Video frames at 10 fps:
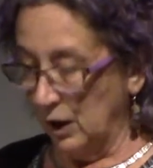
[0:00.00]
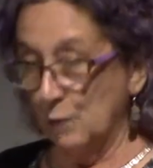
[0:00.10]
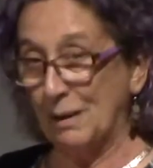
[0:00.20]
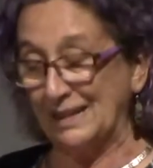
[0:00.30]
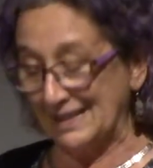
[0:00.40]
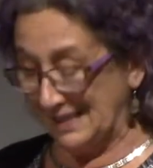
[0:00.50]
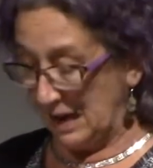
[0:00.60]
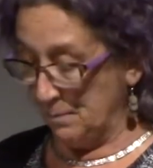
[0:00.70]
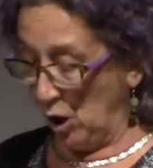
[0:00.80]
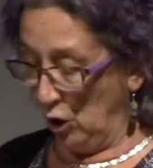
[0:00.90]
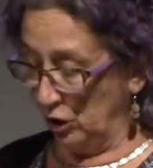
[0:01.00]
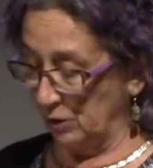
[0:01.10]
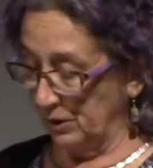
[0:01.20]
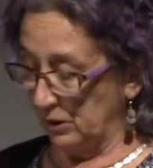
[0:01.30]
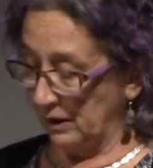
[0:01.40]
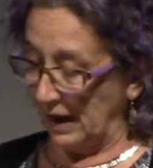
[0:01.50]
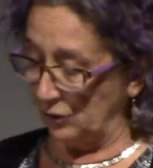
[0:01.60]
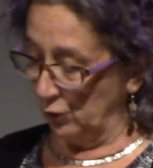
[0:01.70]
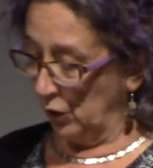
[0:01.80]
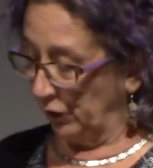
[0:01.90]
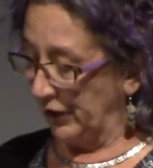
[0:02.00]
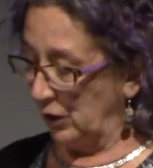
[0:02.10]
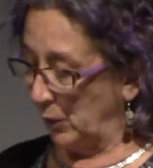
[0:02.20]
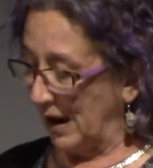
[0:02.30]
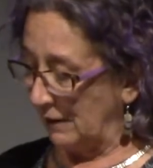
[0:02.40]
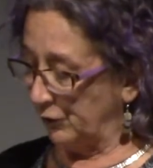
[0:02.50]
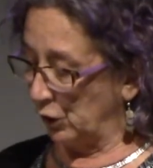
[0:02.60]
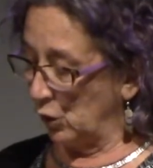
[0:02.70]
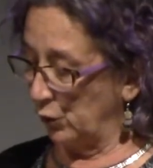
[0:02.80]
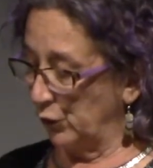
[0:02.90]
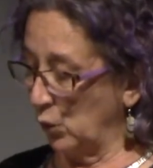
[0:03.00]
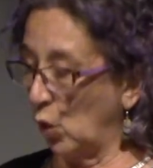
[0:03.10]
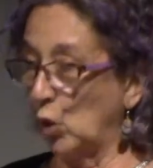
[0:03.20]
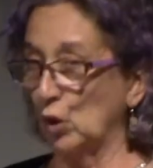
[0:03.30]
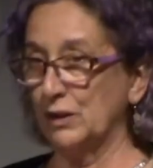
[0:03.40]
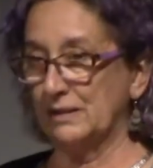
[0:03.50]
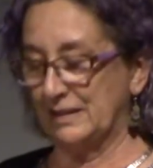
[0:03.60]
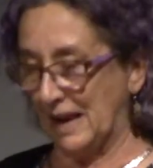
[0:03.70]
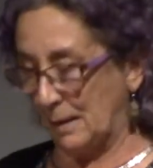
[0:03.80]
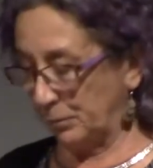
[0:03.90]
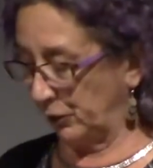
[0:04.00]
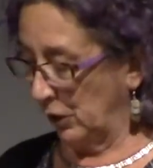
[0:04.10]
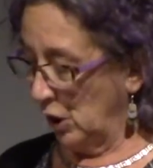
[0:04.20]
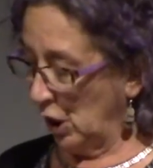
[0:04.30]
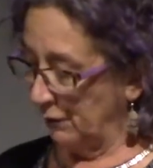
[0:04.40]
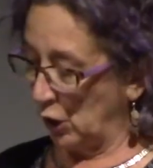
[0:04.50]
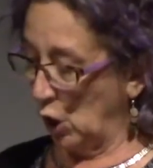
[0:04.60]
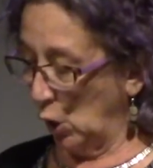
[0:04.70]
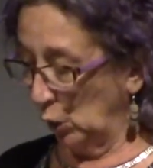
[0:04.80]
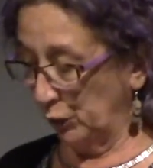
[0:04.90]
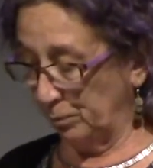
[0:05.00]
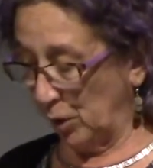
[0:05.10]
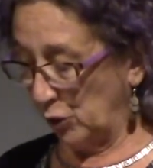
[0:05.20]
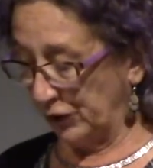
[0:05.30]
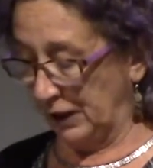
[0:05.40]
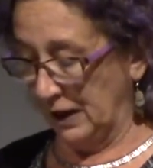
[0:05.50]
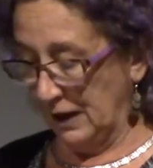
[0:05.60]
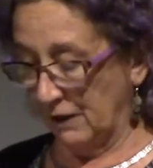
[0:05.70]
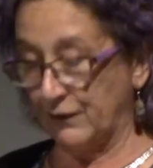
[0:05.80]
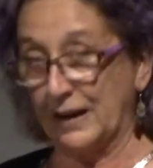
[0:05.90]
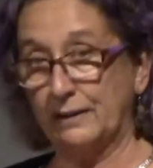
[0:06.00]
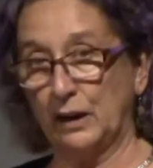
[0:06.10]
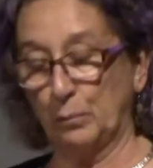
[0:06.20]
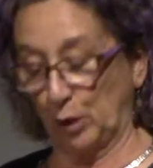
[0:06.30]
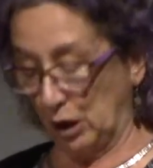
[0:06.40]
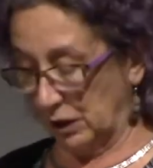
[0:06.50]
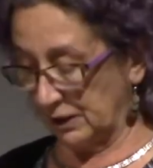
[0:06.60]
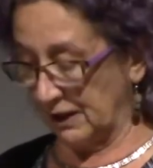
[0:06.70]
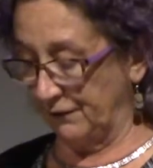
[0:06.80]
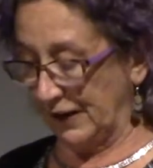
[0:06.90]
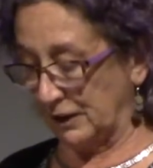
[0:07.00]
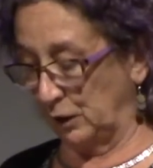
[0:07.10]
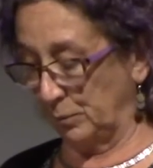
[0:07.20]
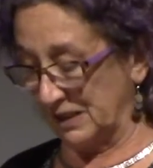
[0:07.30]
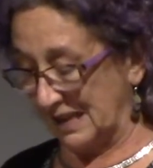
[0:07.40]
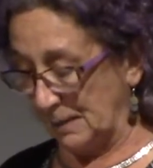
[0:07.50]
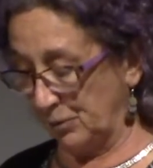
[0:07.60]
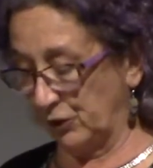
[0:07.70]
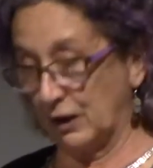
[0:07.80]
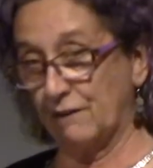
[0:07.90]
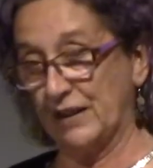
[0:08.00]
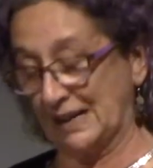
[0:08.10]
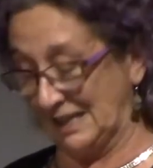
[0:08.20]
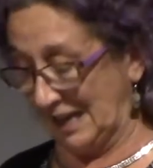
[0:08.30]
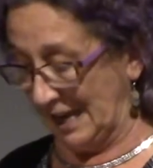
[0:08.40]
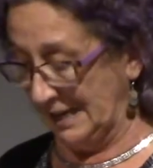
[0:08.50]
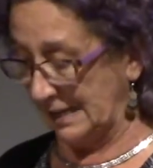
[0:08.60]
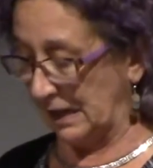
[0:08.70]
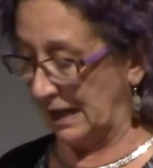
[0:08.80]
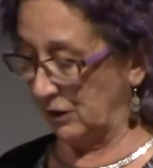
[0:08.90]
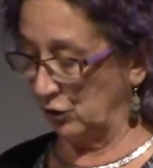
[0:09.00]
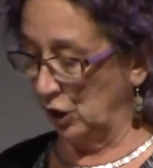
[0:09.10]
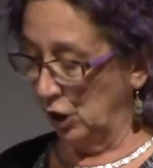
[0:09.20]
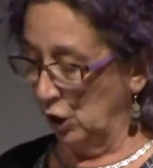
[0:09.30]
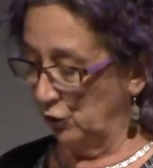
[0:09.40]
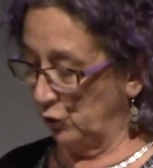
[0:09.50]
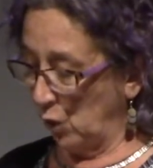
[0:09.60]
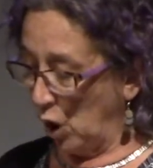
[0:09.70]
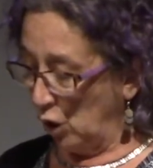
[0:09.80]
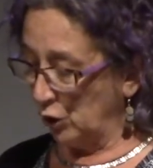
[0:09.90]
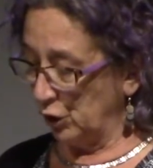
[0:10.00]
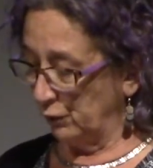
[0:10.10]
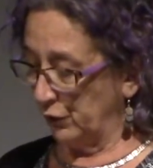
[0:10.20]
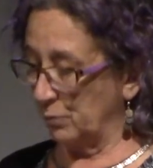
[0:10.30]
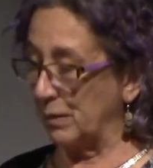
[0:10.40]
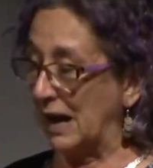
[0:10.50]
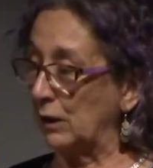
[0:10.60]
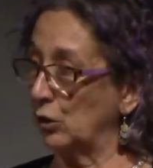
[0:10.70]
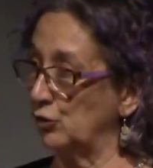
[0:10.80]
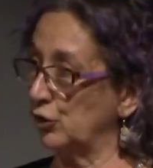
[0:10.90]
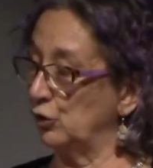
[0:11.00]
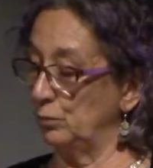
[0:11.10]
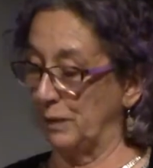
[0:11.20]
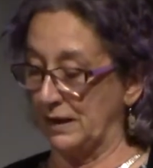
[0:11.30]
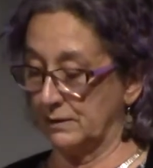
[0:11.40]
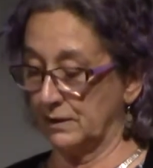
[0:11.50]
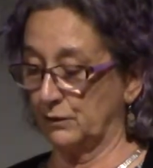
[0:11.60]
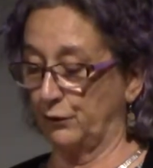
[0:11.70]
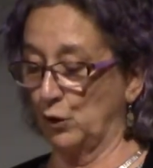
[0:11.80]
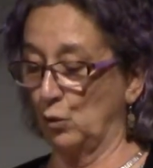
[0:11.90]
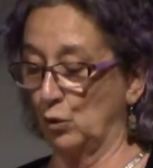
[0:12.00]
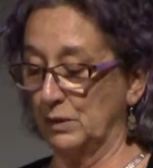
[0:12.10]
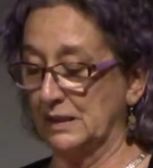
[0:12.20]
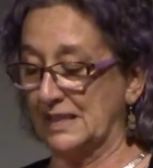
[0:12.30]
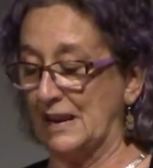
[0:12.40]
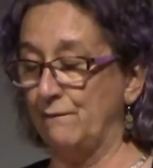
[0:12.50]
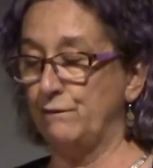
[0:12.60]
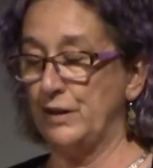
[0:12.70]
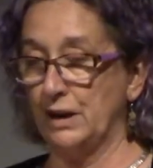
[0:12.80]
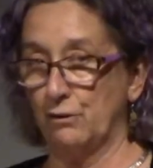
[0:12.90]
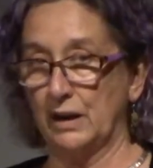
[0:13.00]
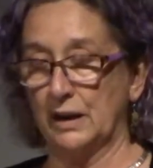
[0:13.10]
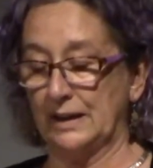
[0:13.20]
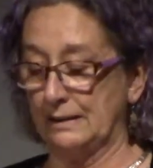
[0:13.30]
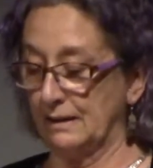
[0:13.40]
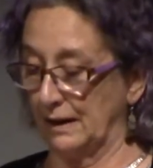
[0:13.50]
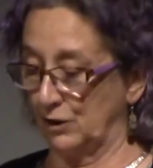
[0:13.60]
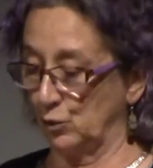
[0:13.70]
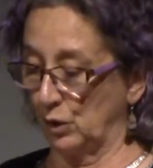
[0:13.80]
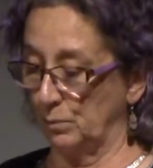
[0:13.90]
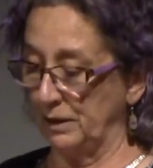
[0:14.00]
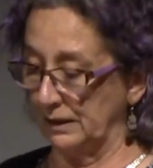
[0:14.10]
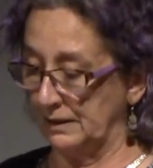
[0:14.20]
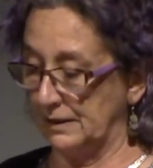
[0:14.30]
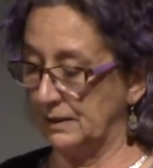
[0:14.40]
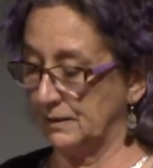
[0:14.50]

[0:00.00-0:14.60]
By the same argument, I do not think we have to go through all the steps of a colder body affecting blood, affecting perception, affecting intellect, to argue for the biological basis for a woman's inferior intellectual ability.